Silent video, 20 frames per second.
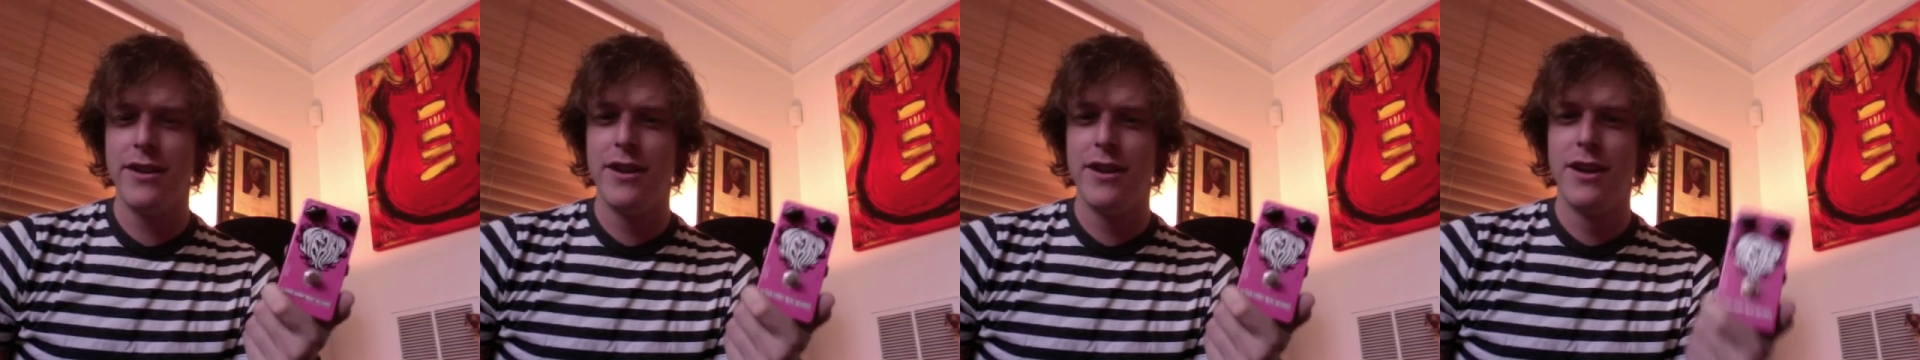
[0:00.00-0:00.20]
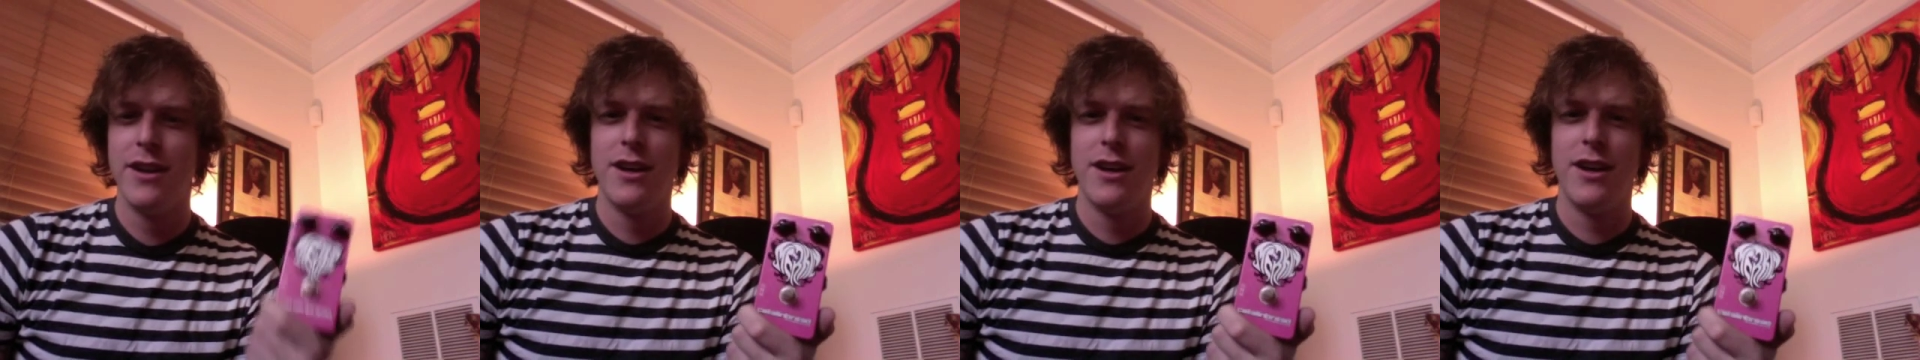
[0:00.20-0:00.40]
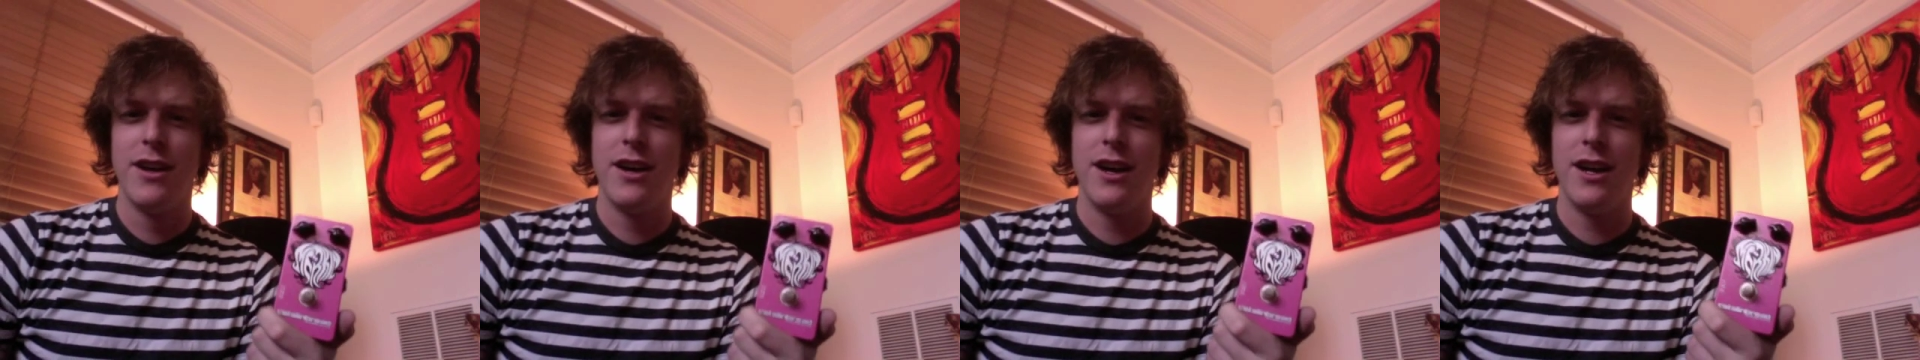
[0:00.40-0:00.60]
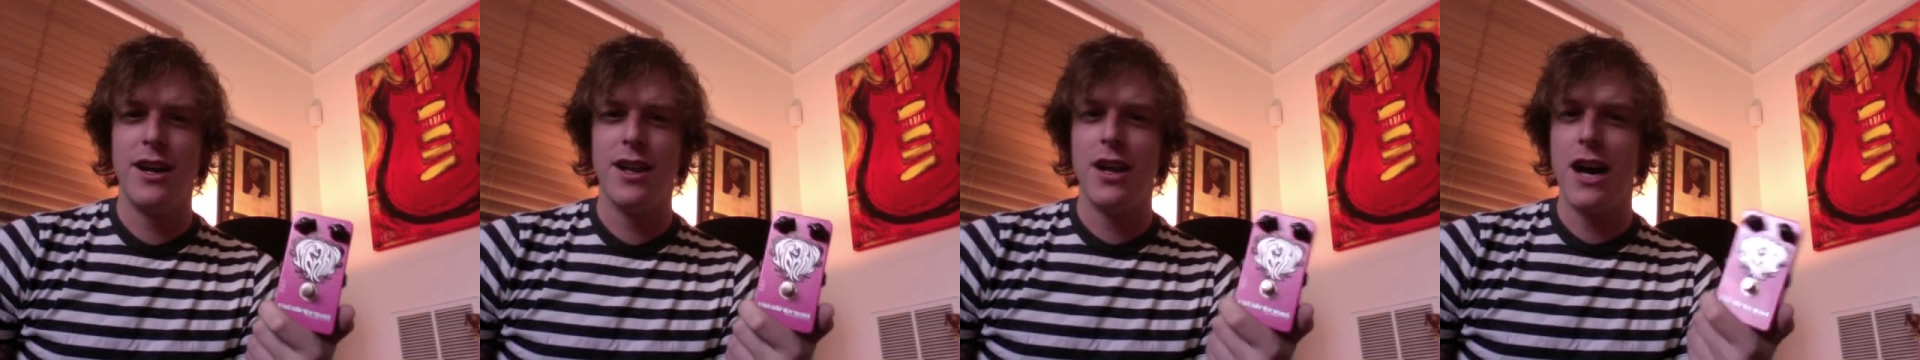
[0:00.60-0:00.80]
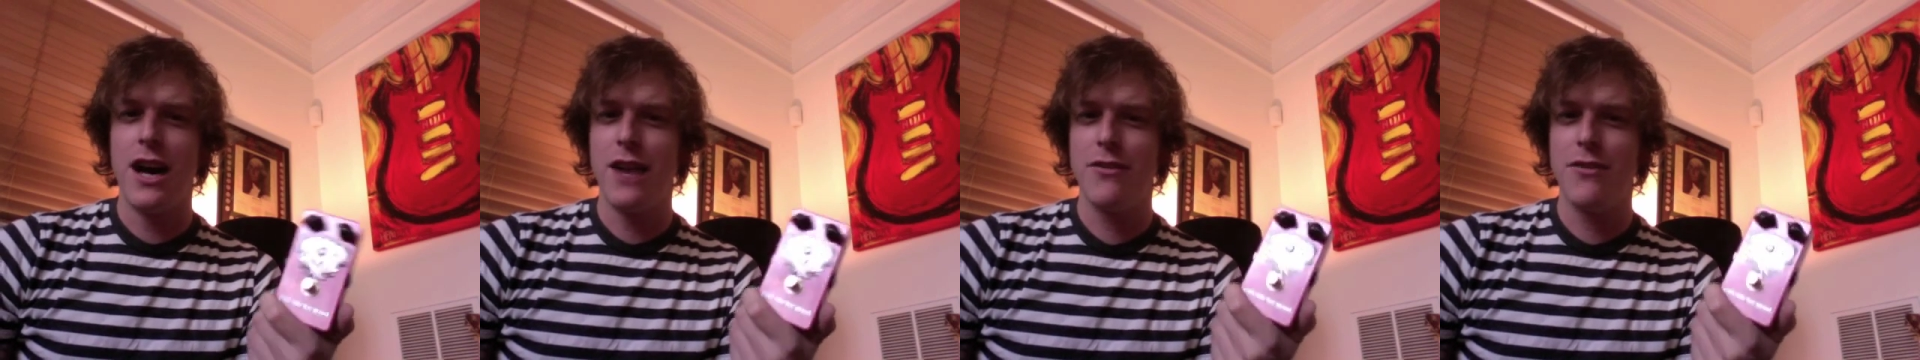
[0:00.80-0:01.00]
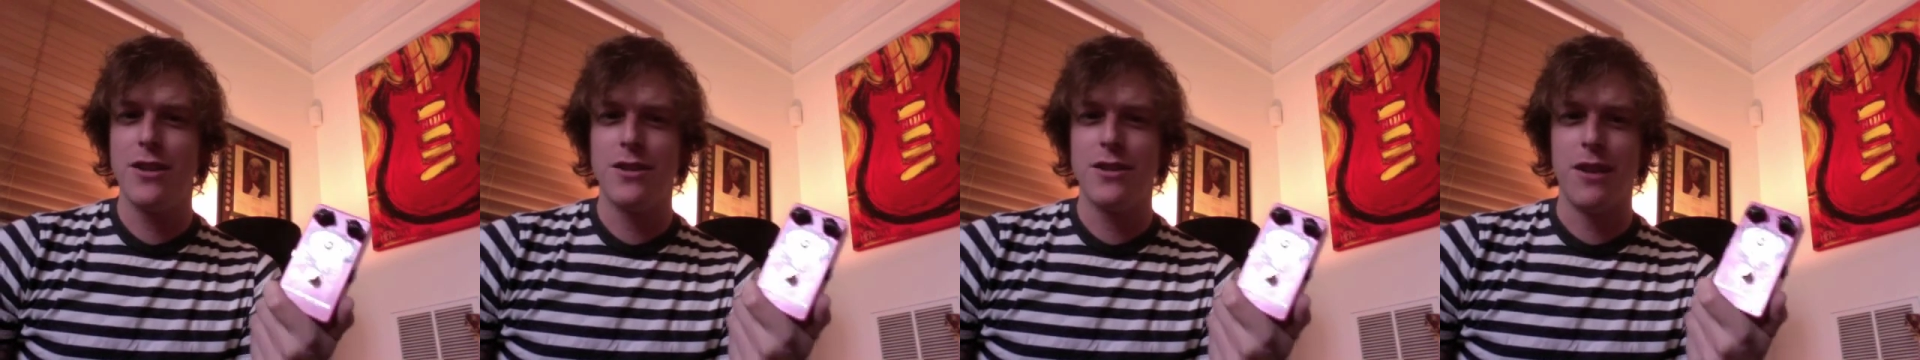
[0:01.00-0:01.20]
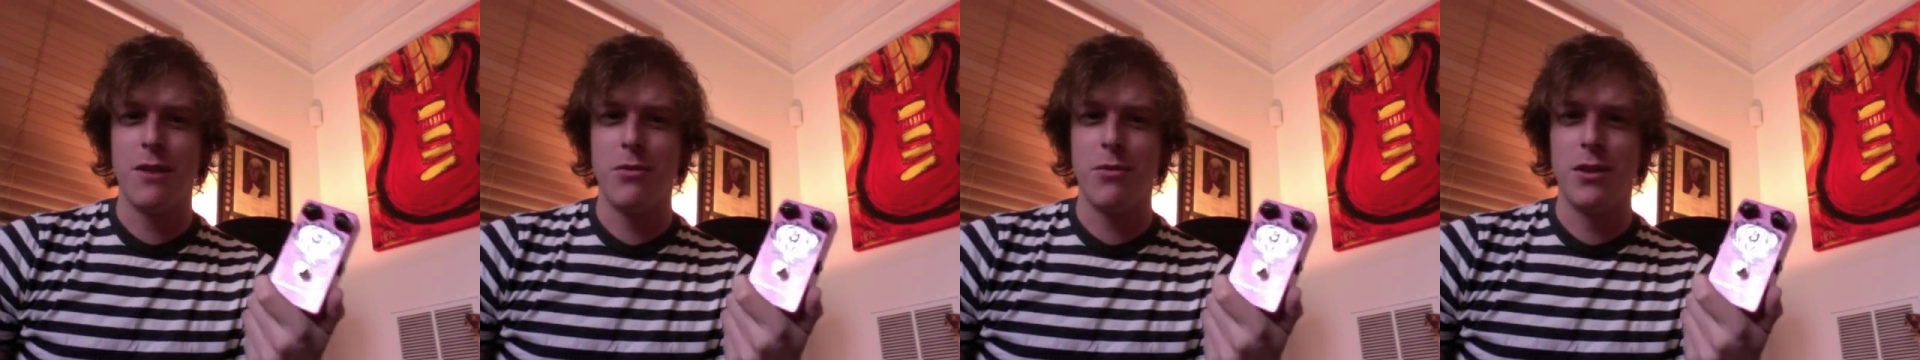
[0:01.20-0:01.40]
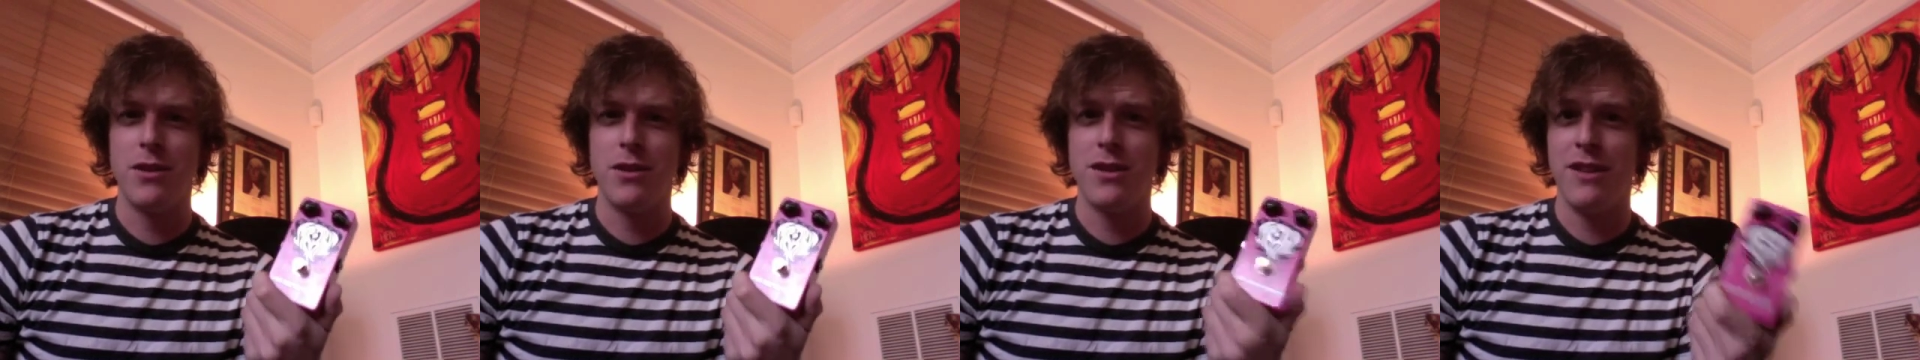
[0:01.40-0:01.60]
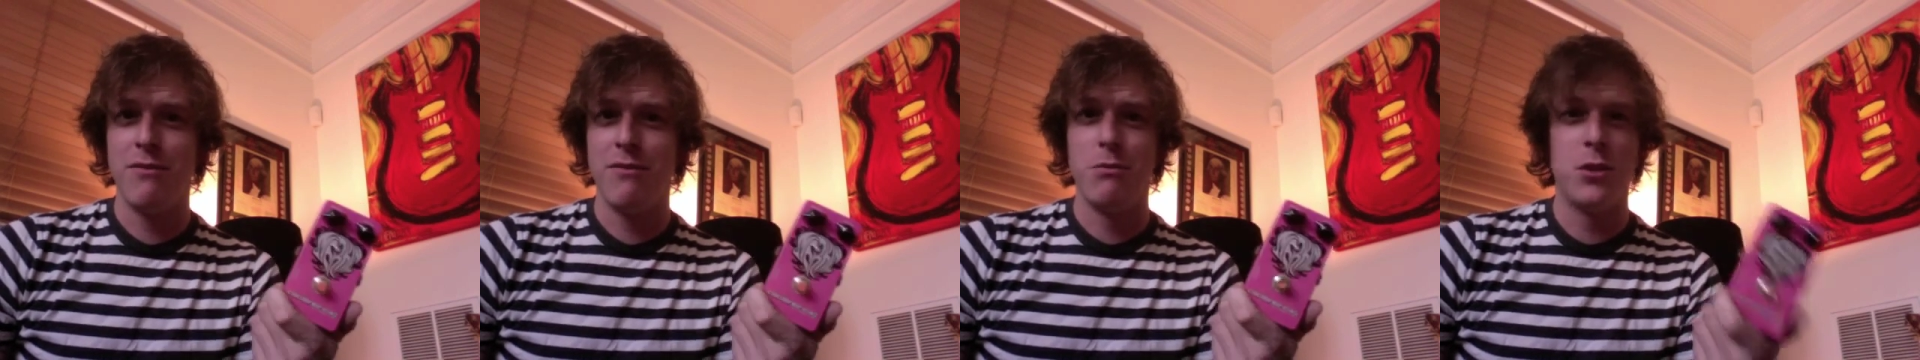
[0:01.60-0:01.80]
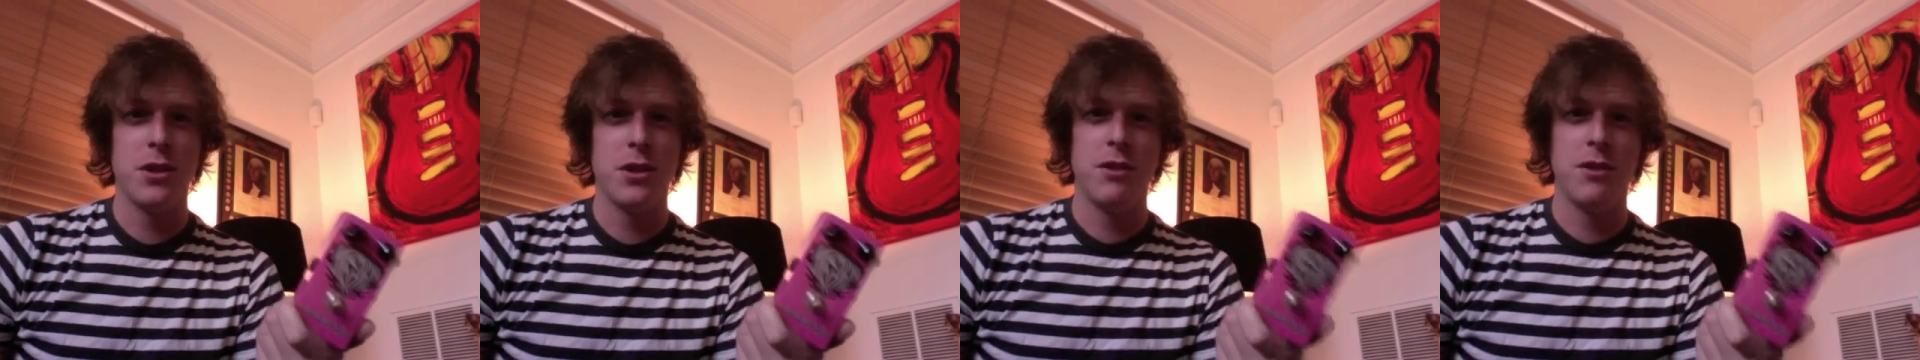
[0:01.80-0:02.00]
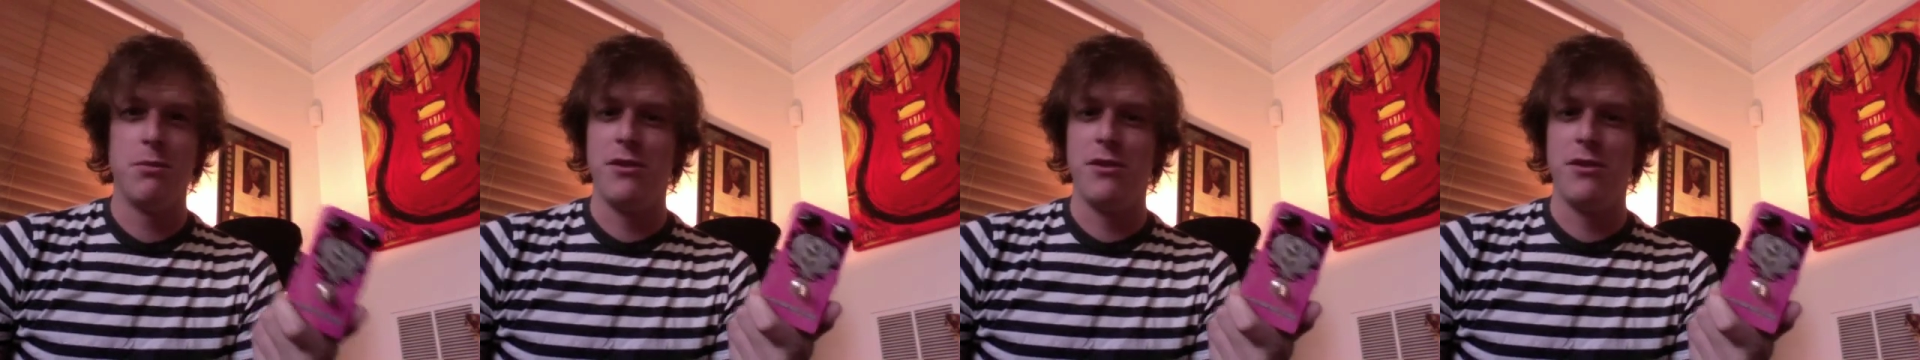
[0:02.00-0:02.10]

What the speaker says: A lot of guitar players have multiple